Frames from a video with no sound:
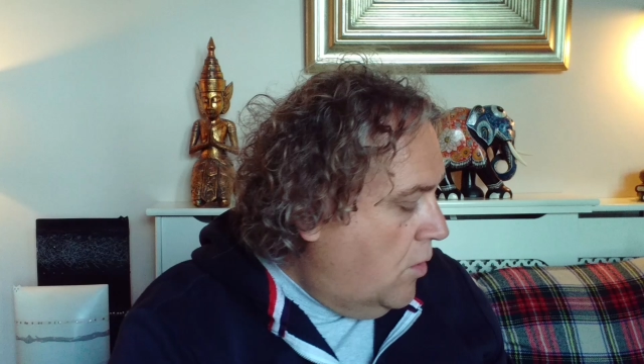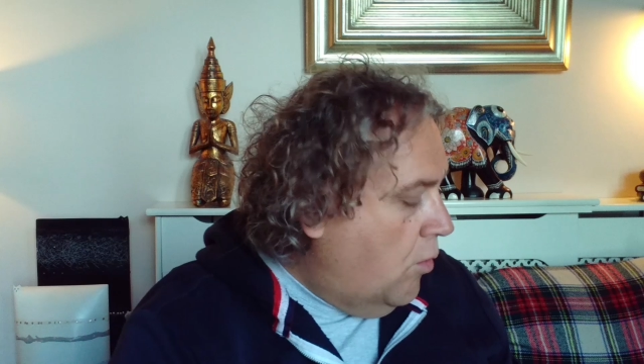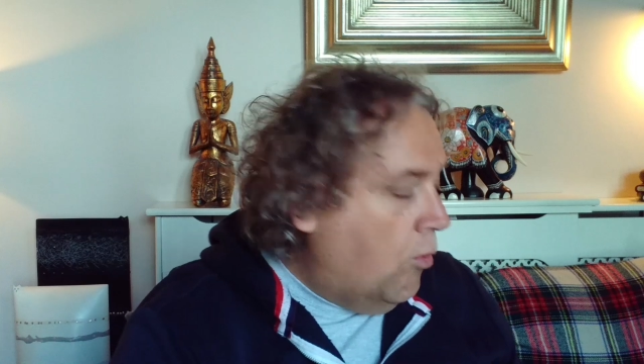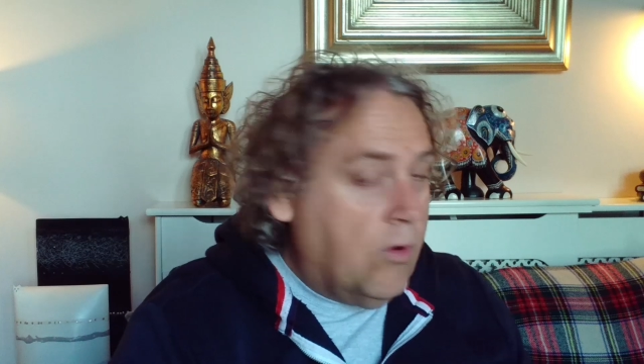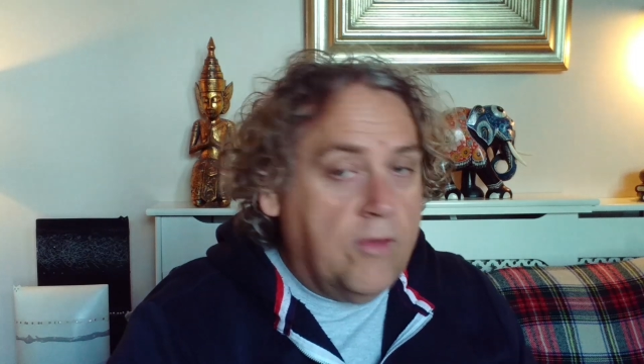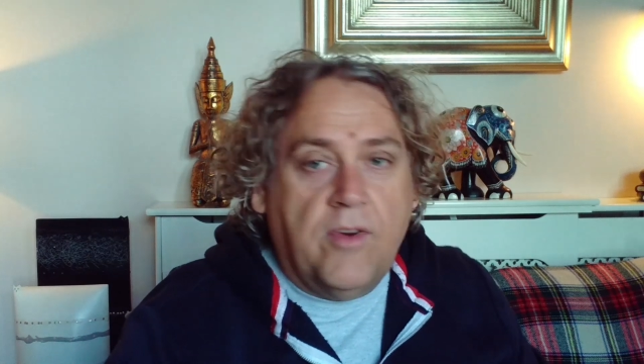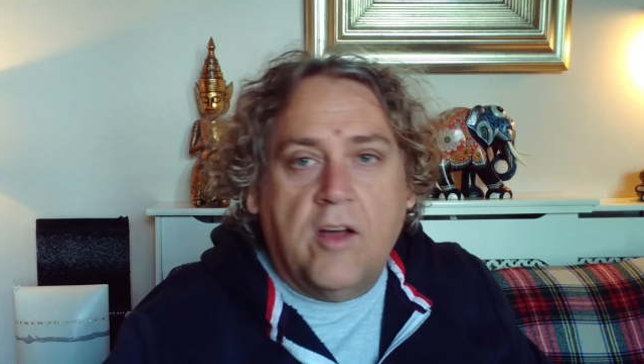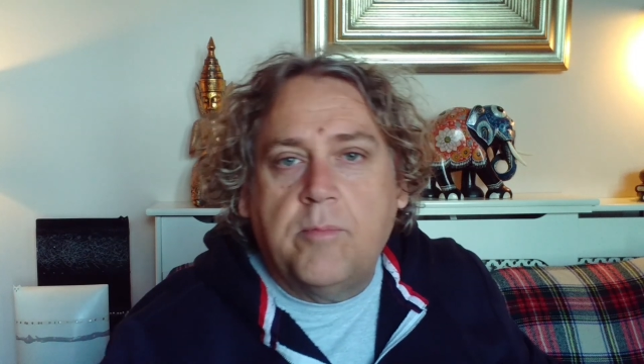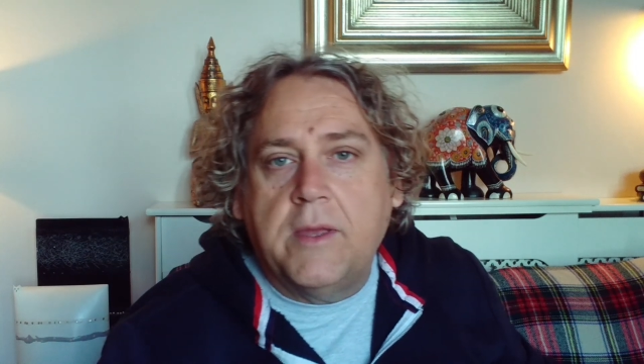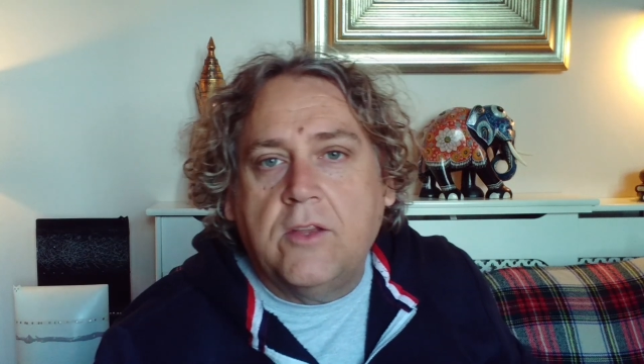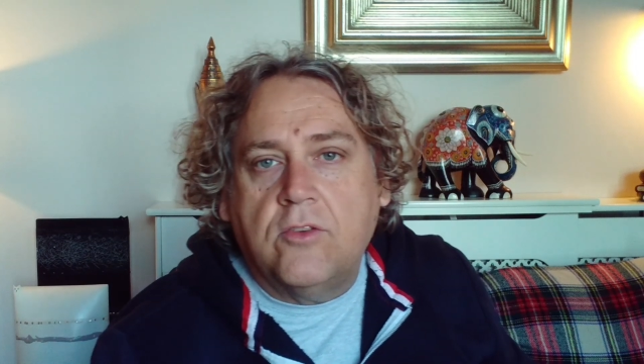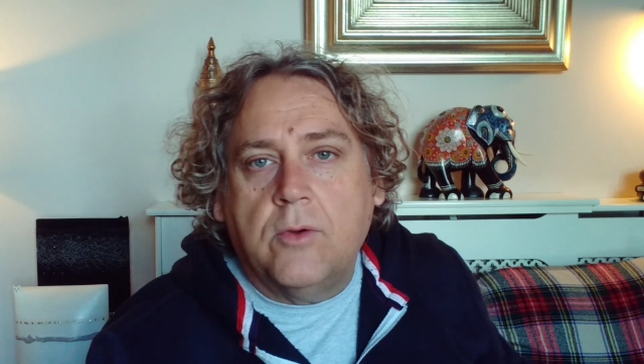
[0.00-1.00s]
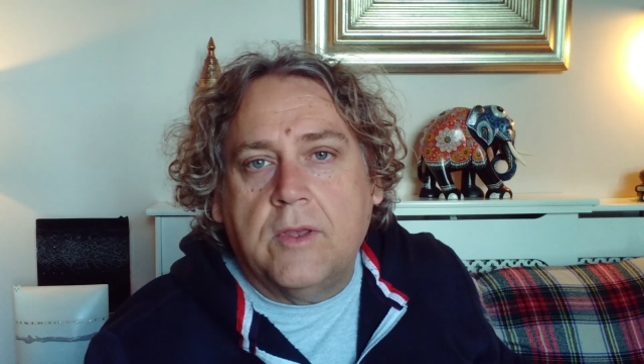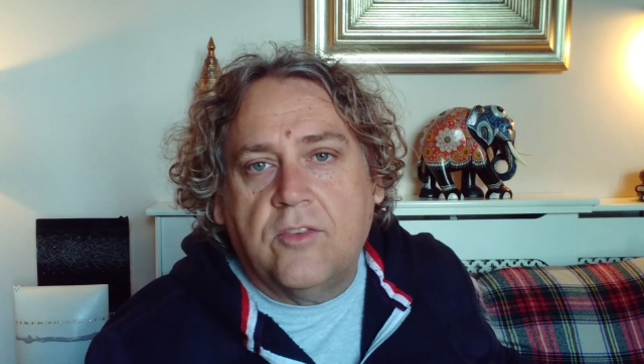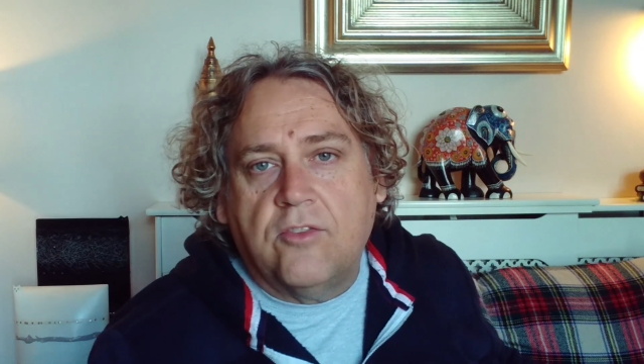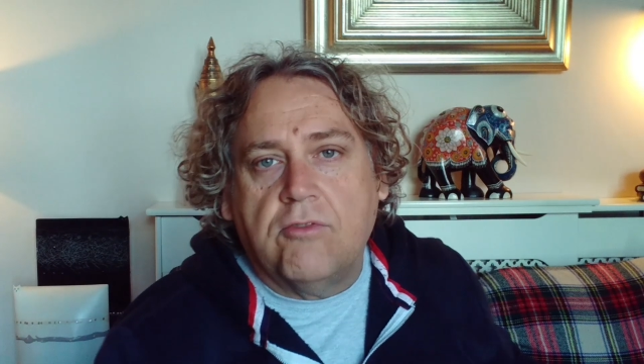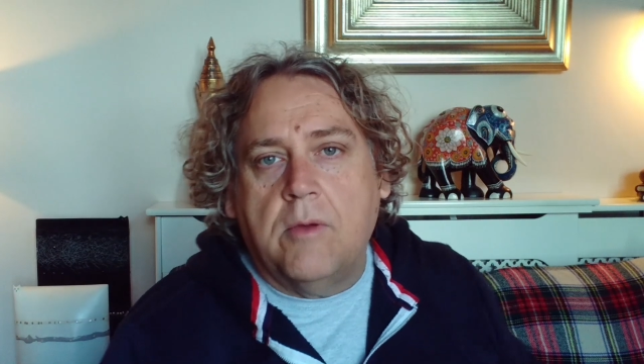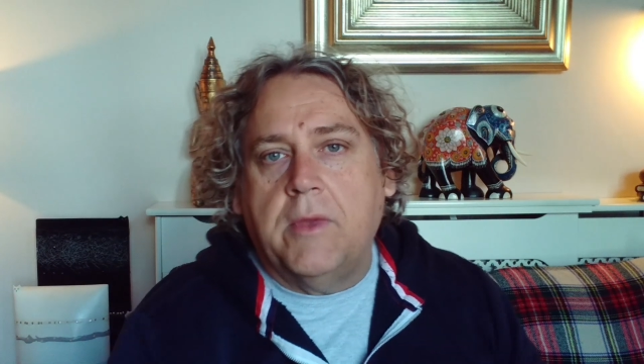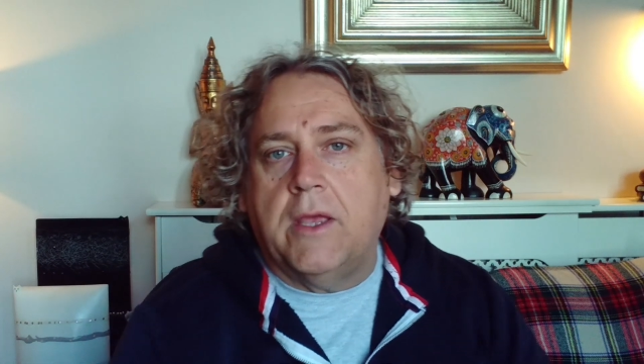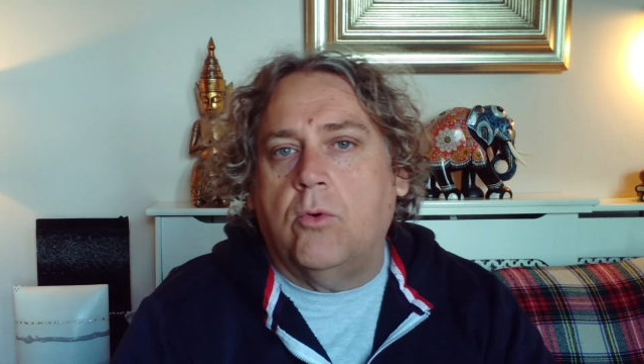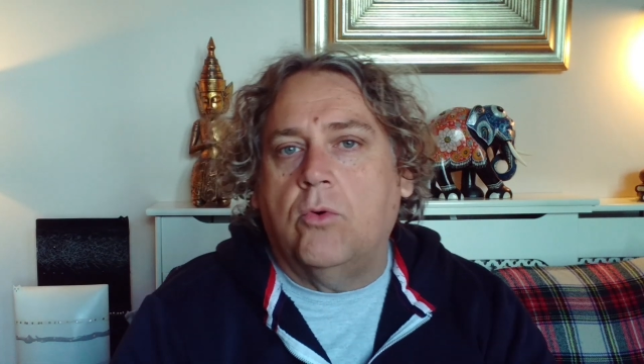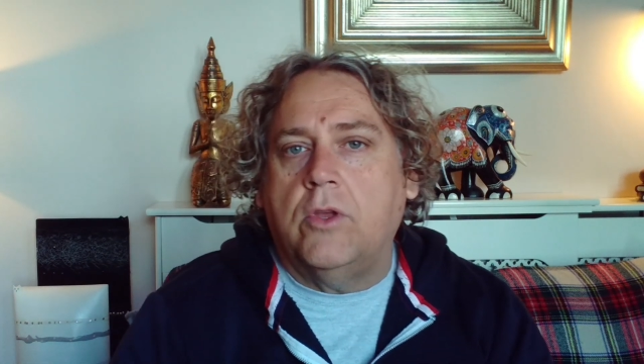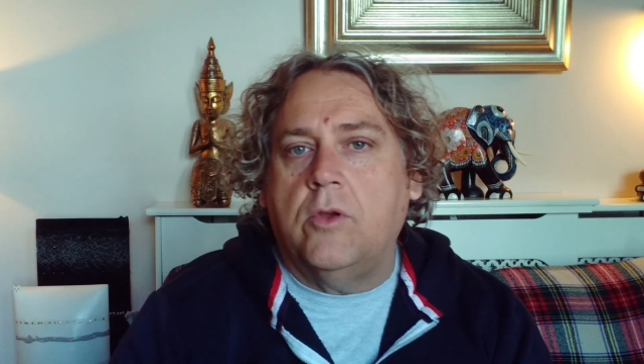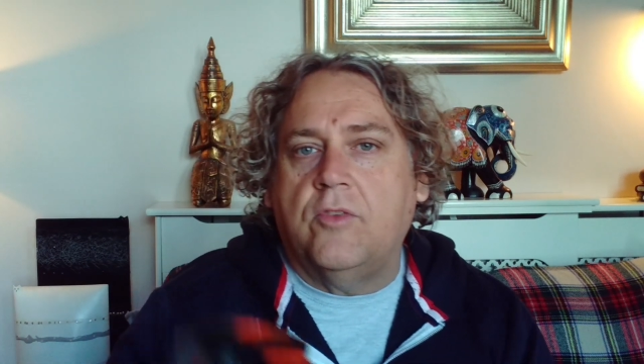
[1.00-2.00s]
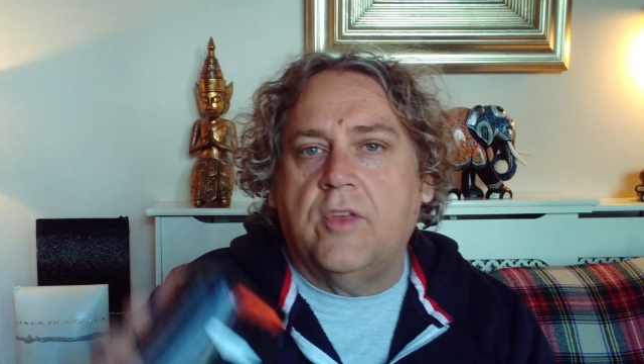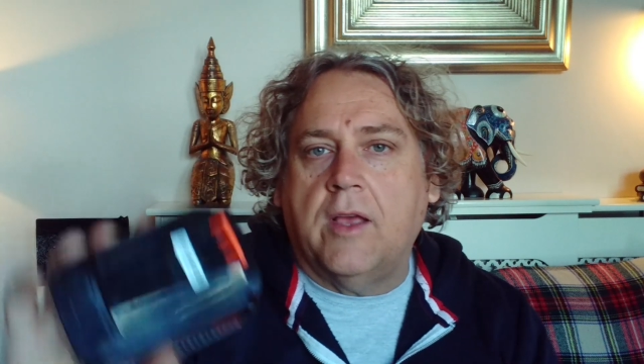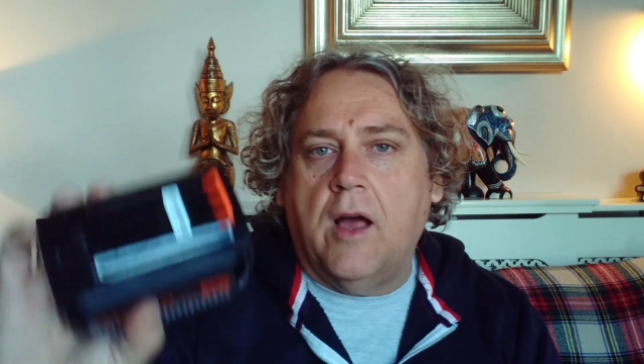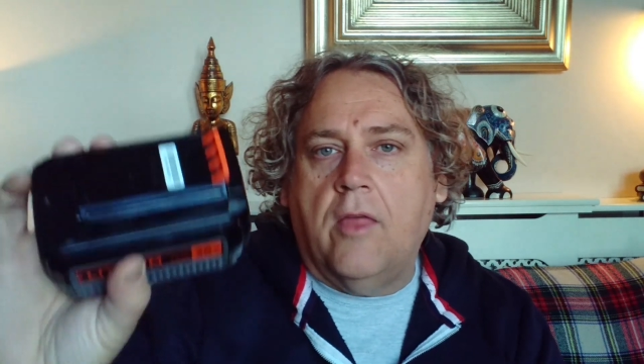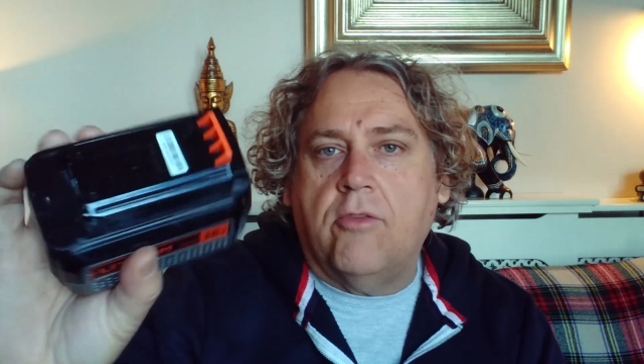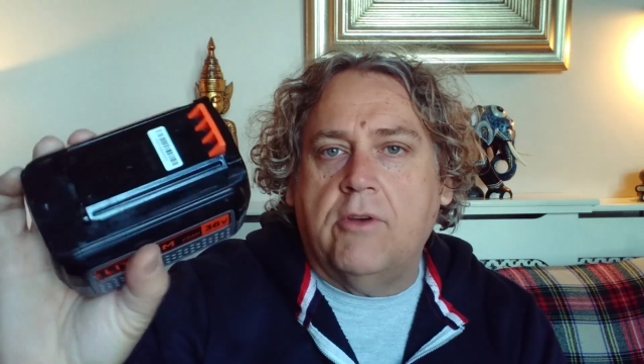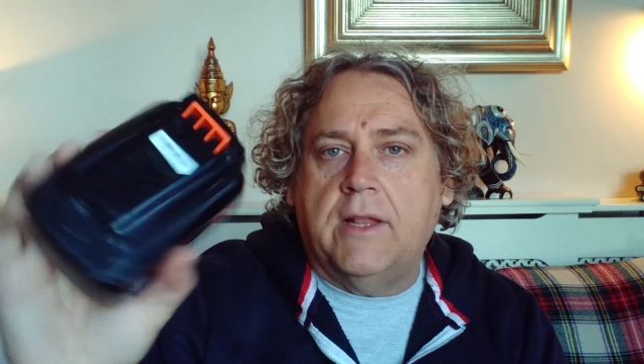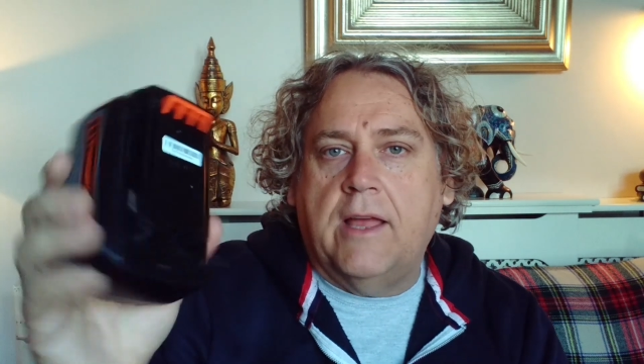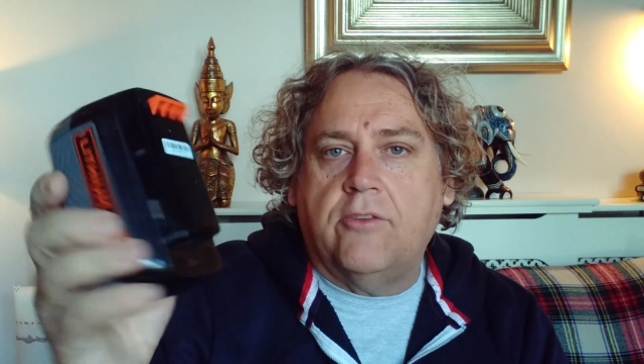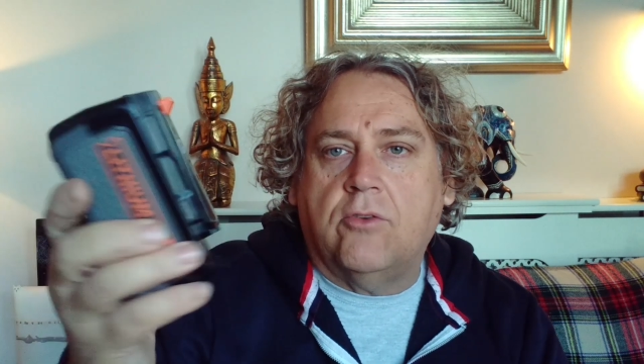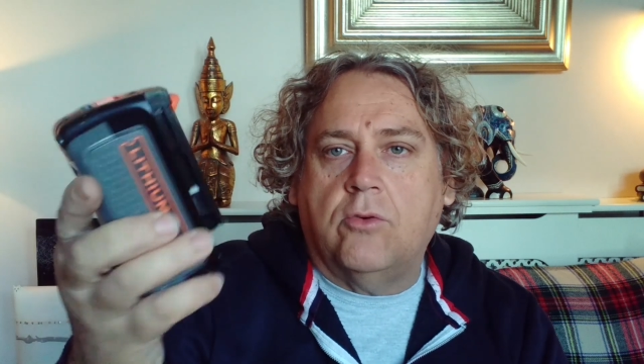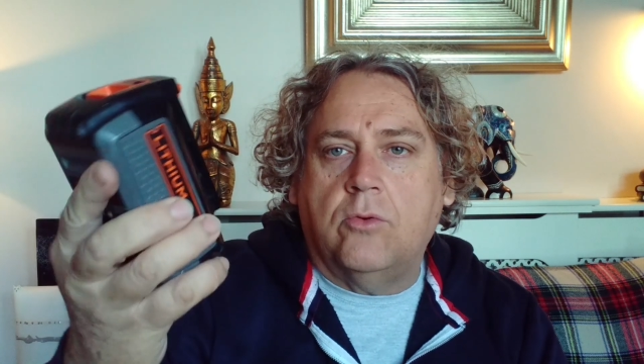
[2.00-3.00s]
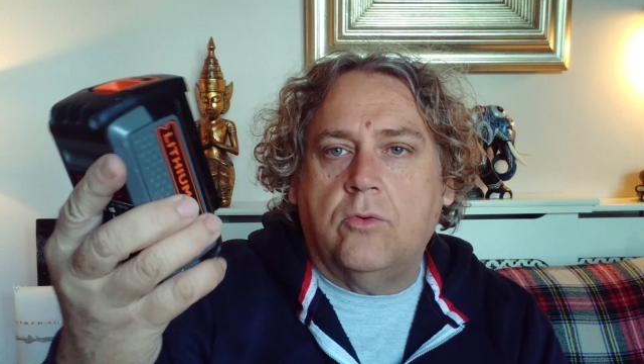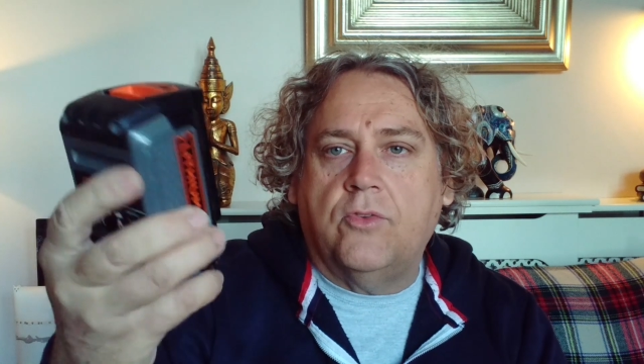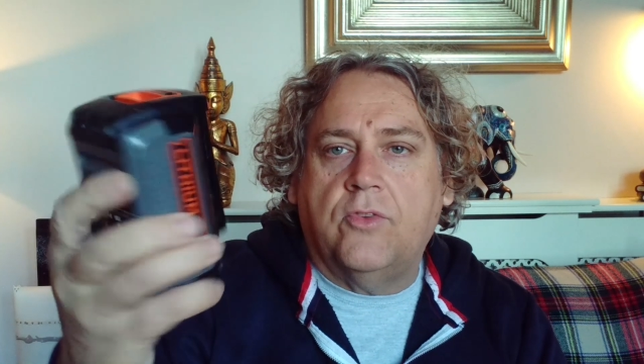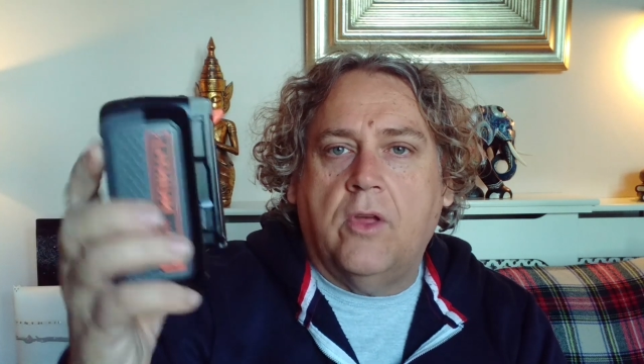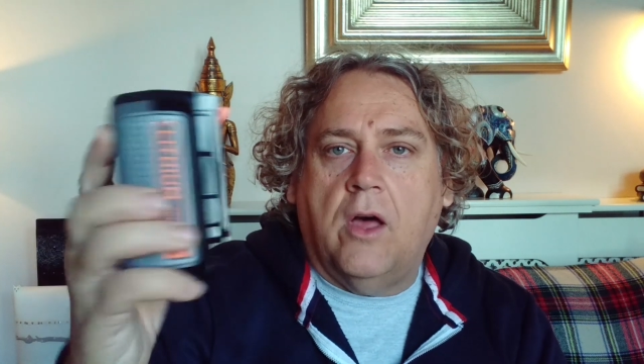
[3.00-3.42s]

or if I've been doing strimming or using other electricals,